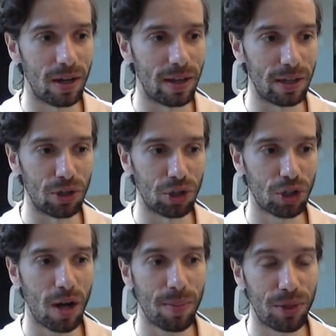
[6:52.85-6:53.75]
in your
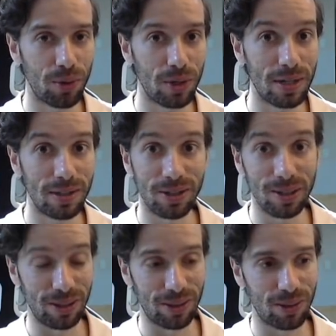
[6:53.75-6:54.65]
shop, throw it in
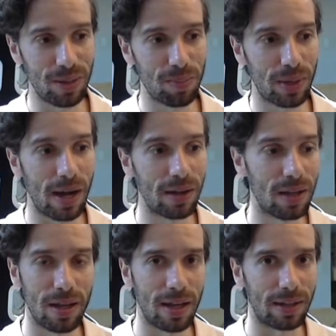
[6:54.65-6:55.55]
during the creep round
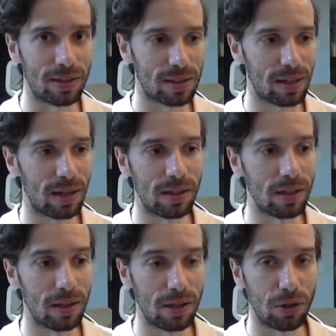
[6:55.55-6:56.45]
and sell
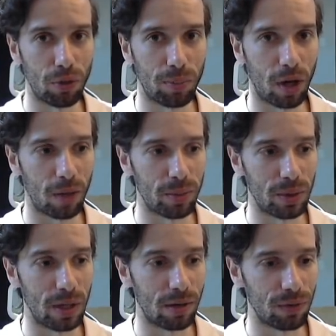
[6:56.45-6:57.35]
it. No problem,
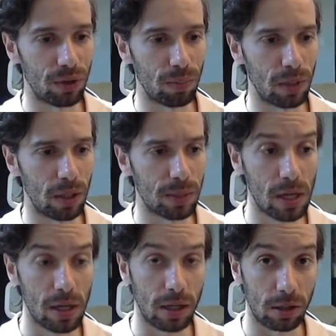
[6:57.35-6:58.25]
you got a few meeps.
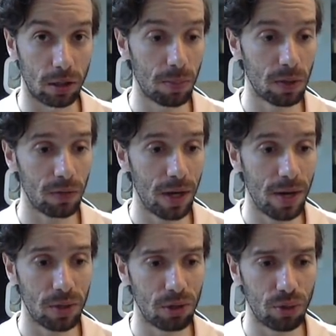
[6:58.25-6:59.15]
In terms of
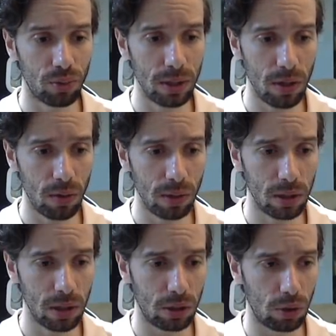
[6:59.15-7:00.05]
items, there's really
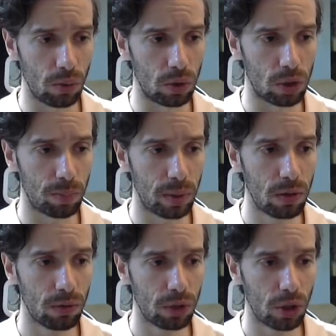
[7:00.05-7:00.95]
only 2,
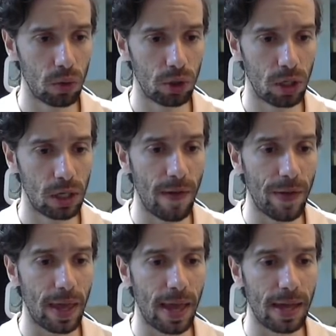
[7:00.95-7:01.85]
Spear of Shojin
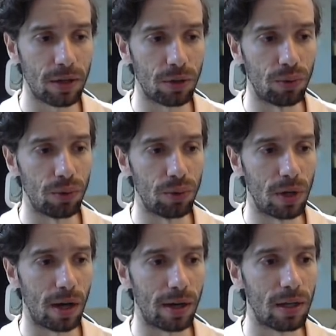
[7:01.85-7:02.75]
and
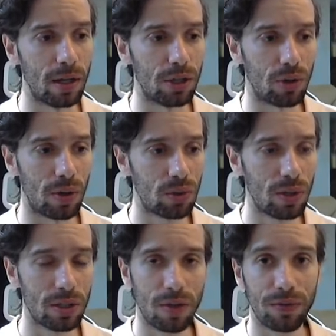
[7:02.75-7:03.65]
Runon. So as
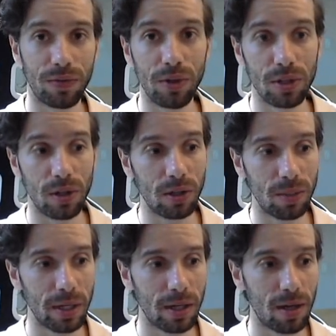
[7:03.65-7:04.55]
soon as that first
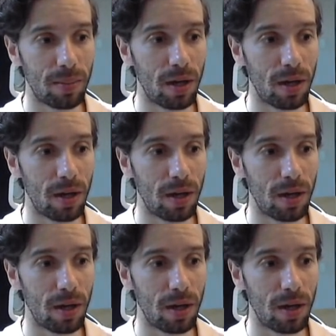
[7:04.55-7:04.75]
ultimate come